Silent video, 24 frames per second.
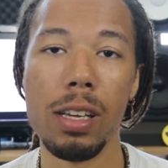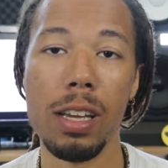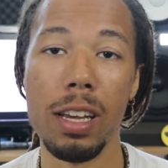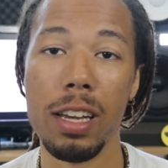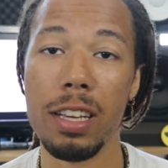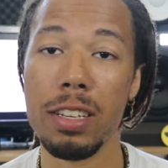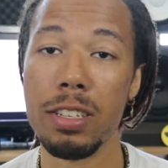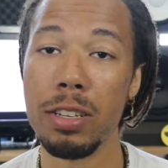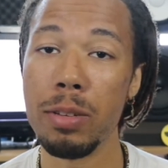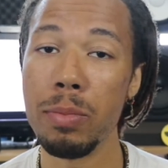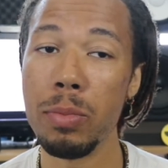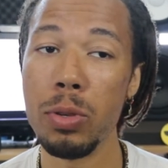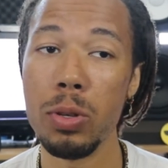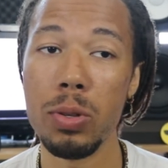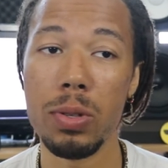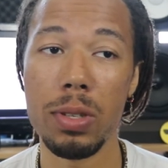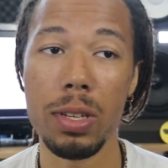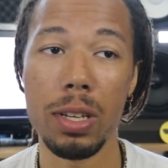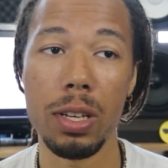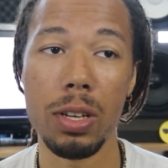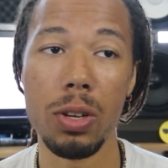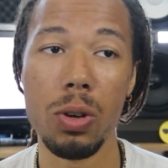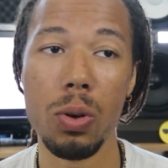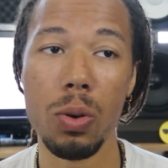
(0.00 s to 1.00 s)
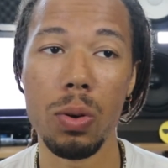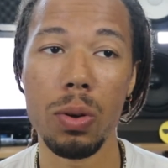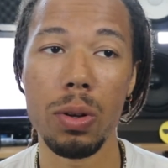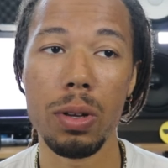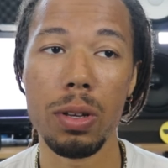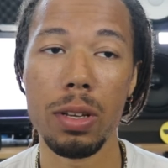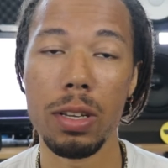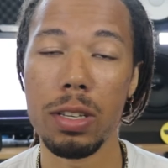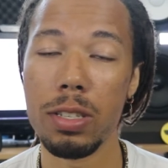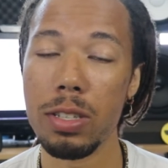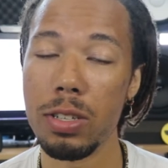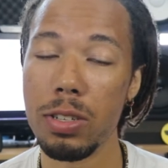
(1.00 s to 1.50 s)
is
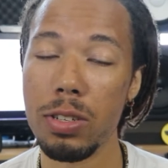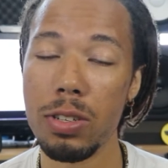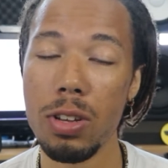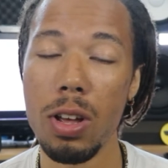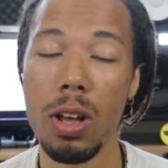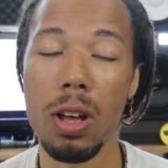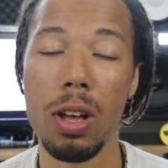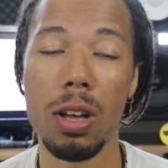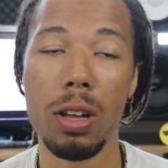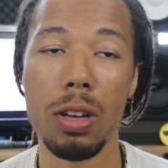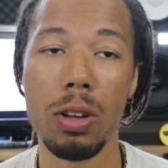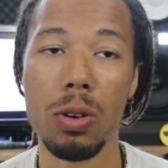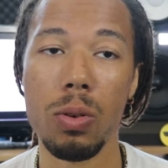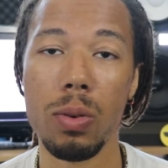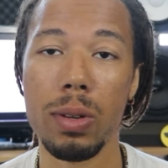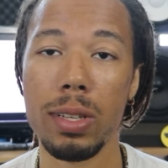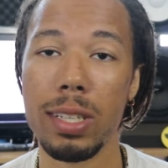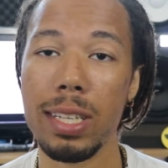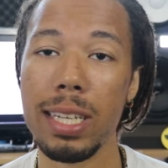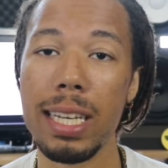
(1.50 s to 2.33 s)
your song going